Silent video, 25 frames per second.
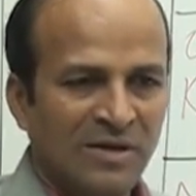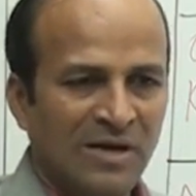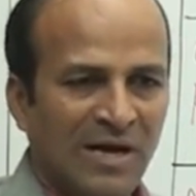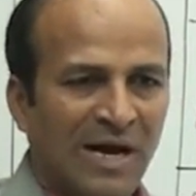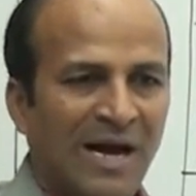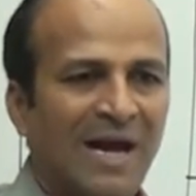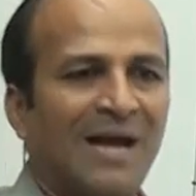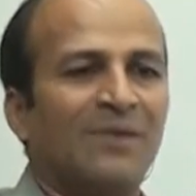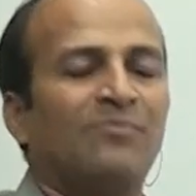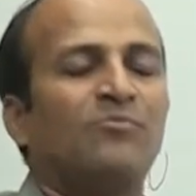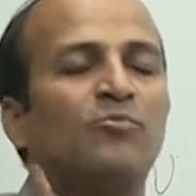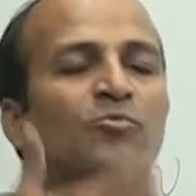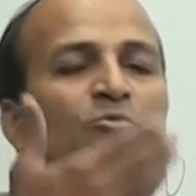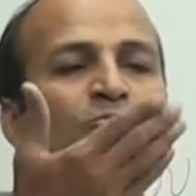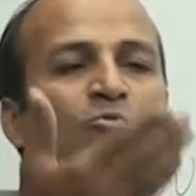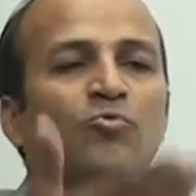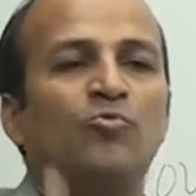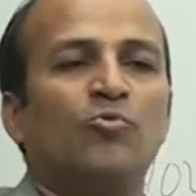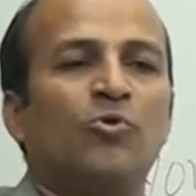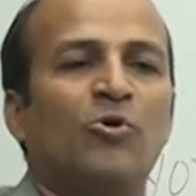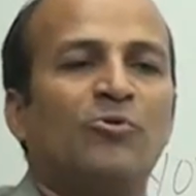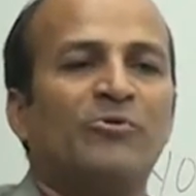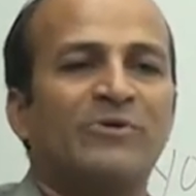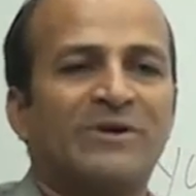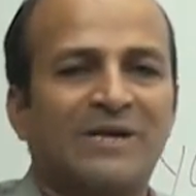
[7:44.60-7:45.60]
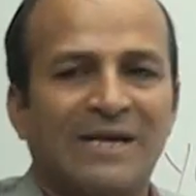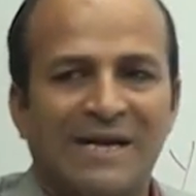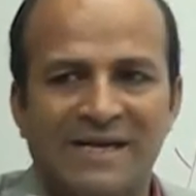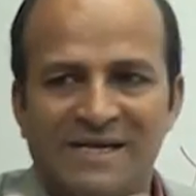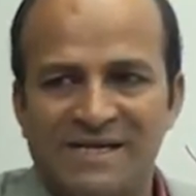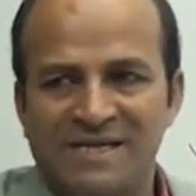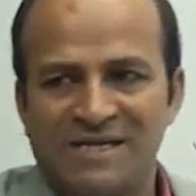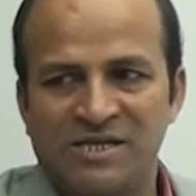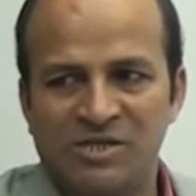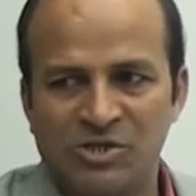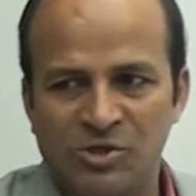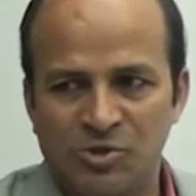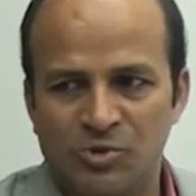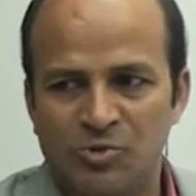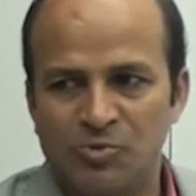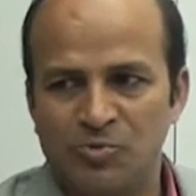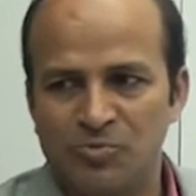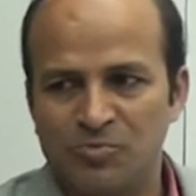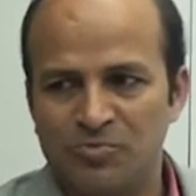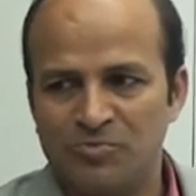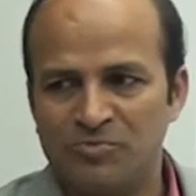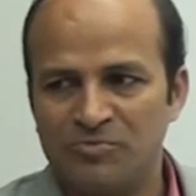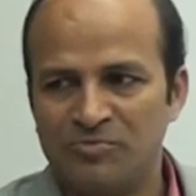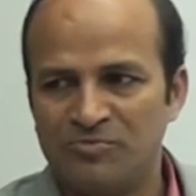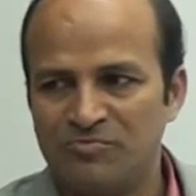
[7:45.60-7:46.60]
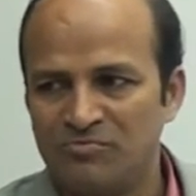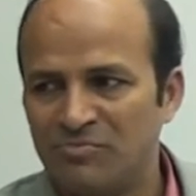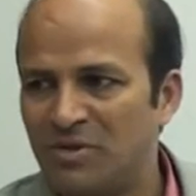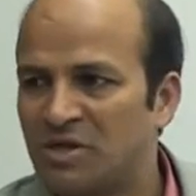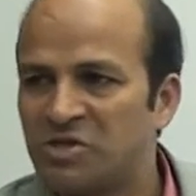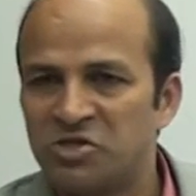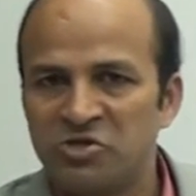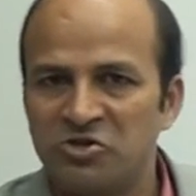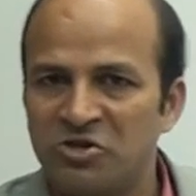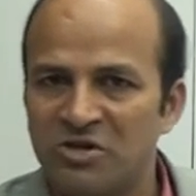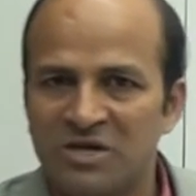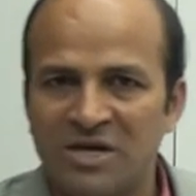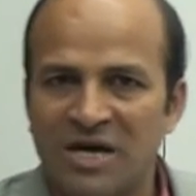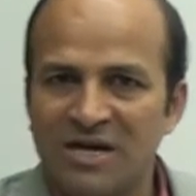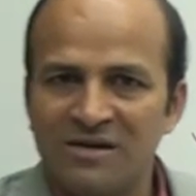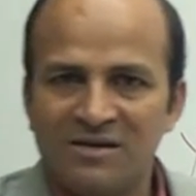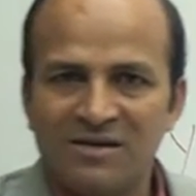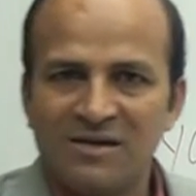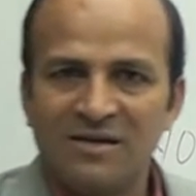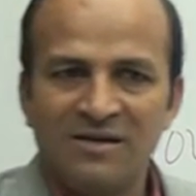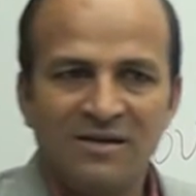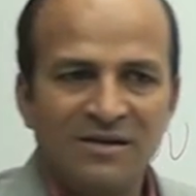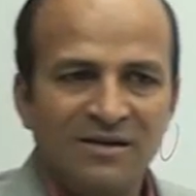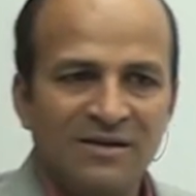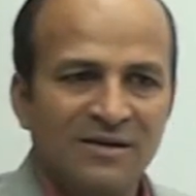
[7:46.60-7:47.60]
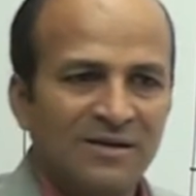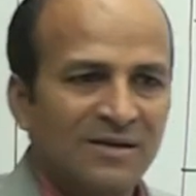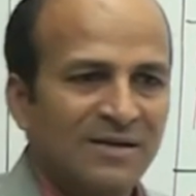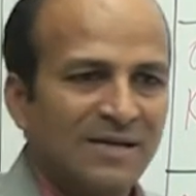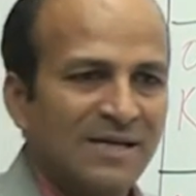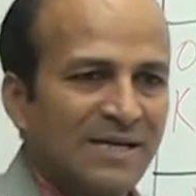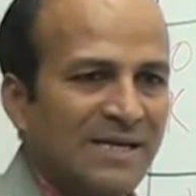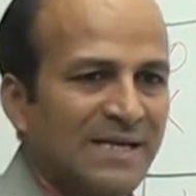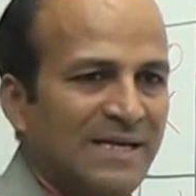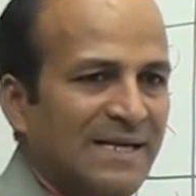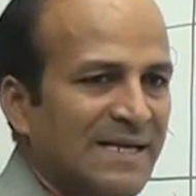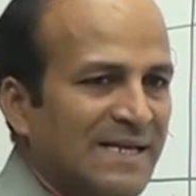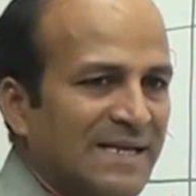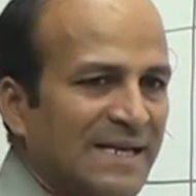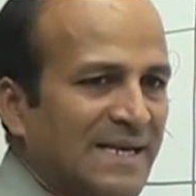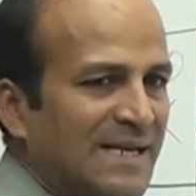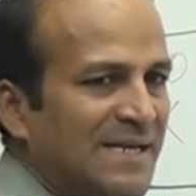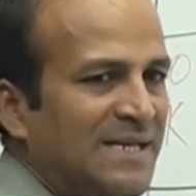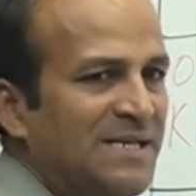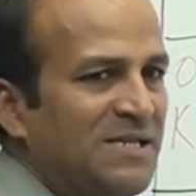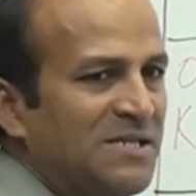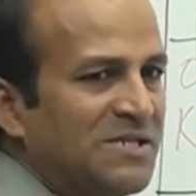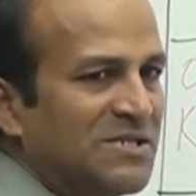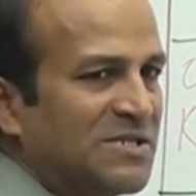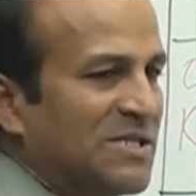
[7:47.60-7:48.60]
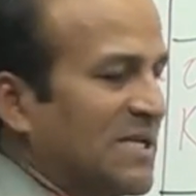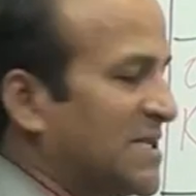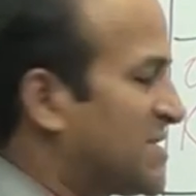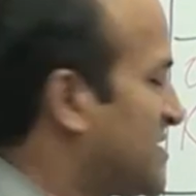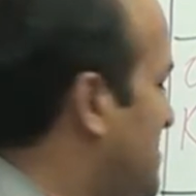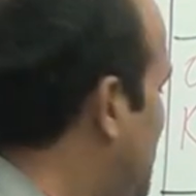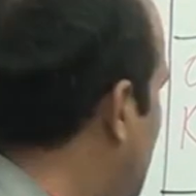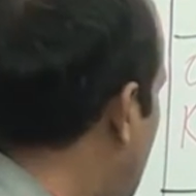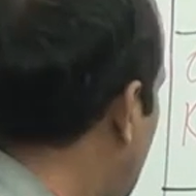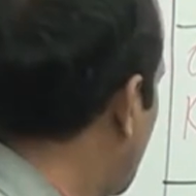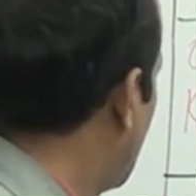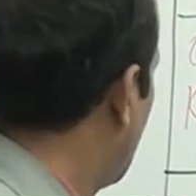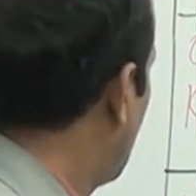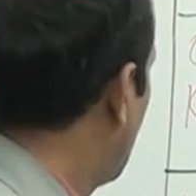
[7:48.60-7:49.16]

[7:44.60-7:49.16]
I am overriding you, but you are not getting any success.